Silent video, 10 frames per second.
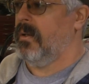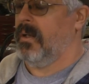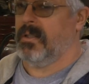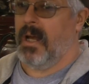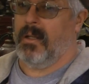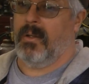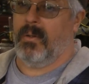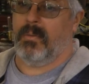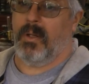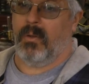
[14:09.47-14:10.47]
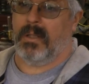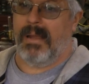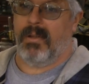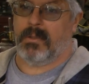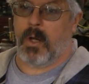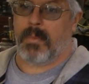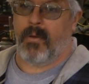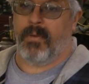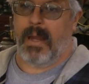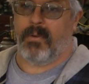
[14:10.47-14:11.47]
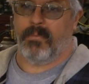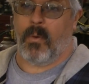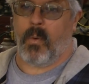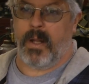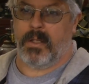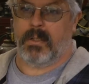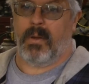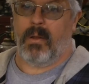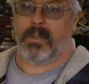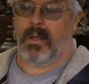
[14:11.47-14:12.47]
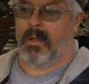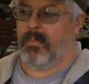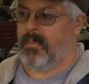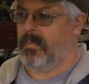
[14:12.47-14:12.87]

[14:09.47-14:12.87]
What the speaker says: because I knew, Cleveland's one of my favorite Ford engines of all time.